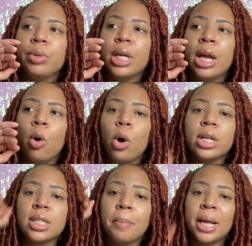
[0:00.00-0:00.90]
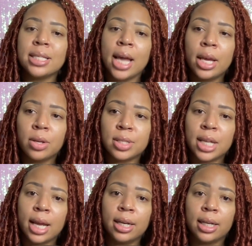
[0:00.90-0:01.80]
in order to maintain your
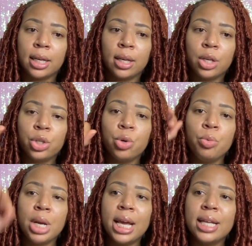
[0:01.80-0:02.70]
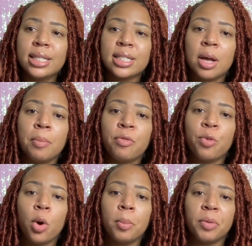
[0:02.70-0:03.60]
sanity, you need some
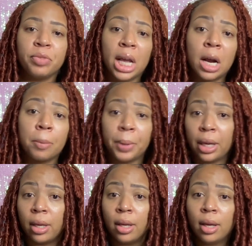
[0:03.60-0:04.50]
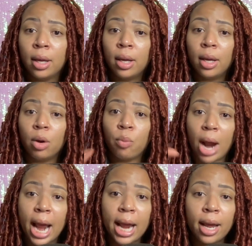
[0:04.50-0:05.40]
form of therapy,
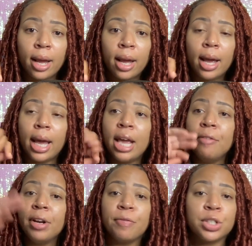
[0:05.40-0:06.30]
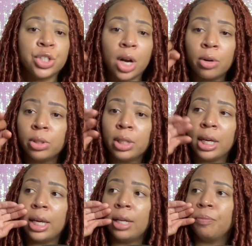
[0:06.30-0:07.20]
right? Even if it's
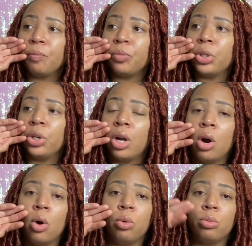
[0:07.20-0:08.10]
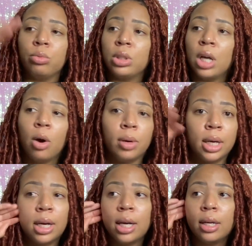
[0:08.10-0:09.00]
journaling,
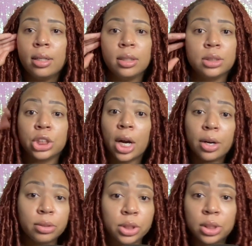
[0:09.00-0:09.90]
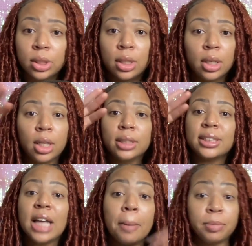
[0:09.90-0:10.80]
yoga, church,
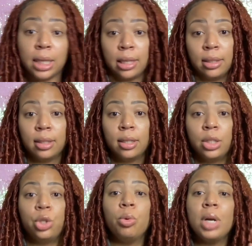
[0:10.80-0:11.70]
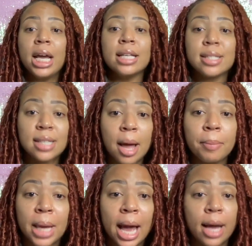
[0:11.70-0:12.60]
something. You need
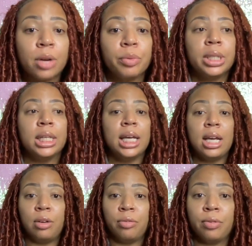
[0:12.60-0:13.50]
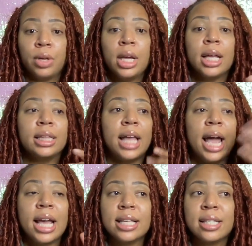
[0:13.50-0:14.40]
some kind of relief
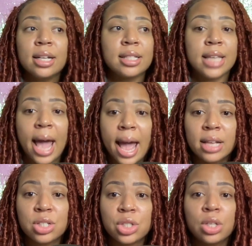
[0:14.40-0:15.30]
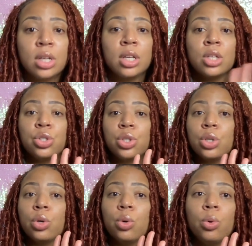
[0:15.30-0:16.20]
that isn't attached
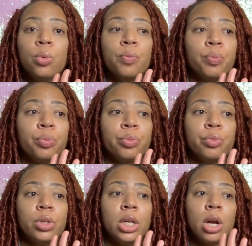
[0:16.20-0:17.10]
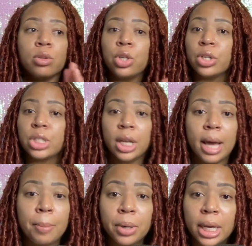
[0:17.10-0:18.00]
to, your
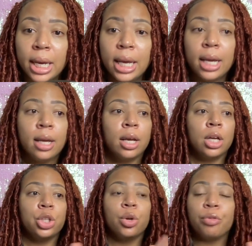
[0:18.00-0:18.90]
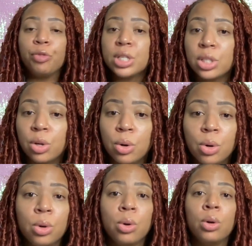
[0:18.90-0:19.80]
celebrity, your
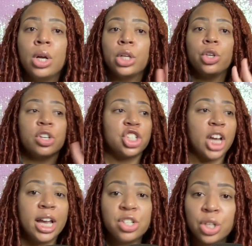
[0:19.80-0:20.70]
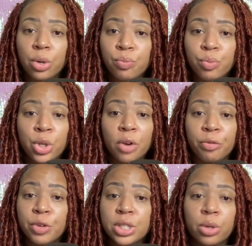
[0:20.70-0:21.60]
physical, you're changing your
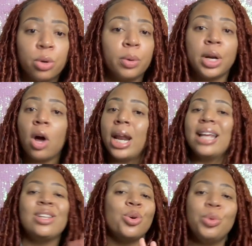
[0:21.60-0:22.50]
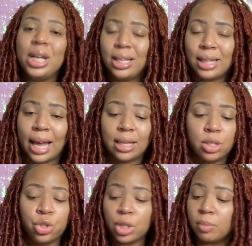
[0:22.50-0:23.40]
physical and all that. You don't need that.
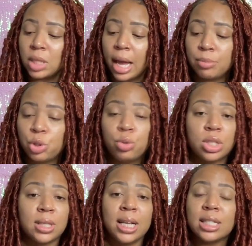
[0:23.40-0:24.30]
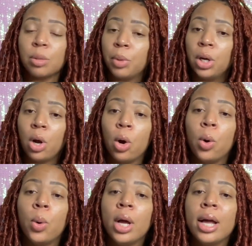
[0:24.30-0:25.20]
Sometimes you just need some good old